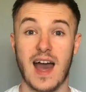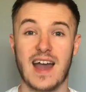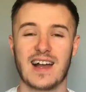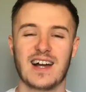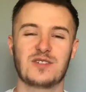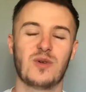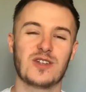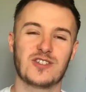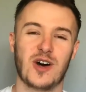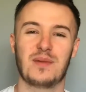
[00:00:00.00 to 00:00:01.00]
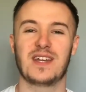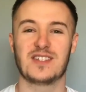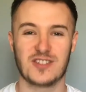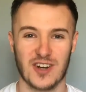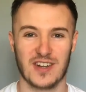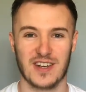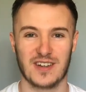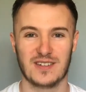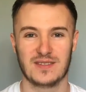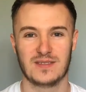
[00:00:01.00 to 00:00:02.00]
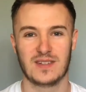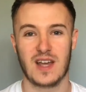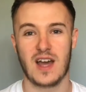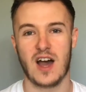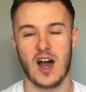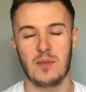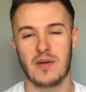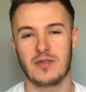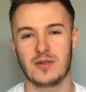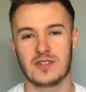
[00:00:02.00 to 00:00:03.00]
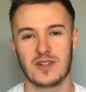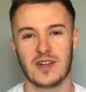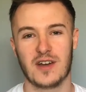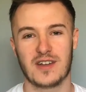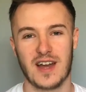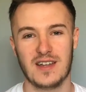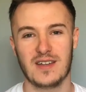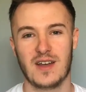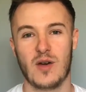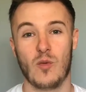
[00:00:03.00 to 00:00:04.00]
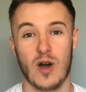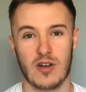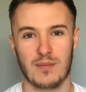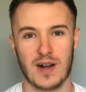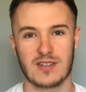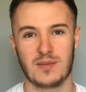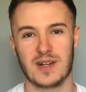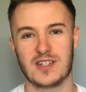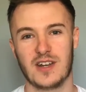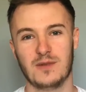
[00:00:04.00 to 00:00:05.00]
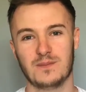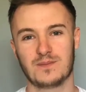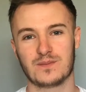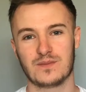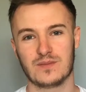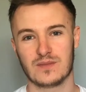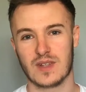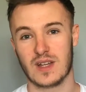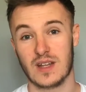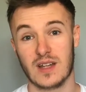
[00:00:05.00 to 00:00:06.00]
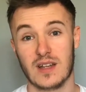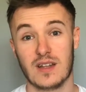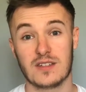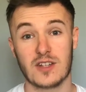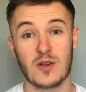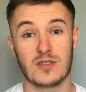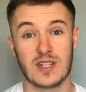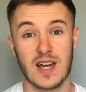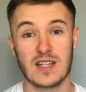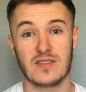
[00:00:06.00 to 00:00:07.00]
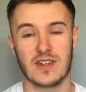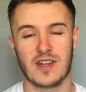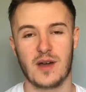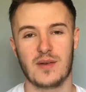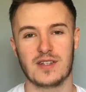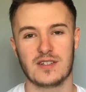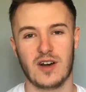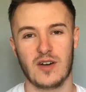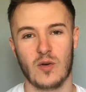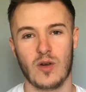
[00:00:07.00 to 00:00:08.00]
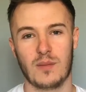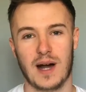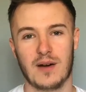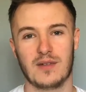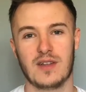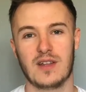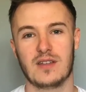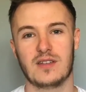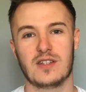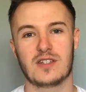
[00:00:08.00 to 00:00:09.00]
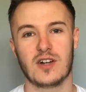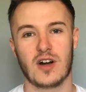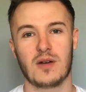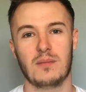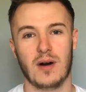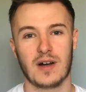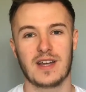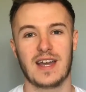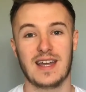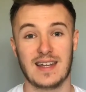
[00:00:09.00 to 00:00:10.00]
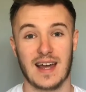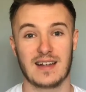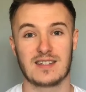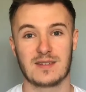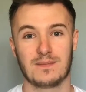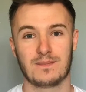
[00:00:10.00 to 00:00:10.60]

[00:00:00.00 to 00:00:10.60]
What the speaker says: Hey guys, what's up? It's John here. I hope everyone's doing okay. Welcome back to my channel. So today's video is all about the stock market index.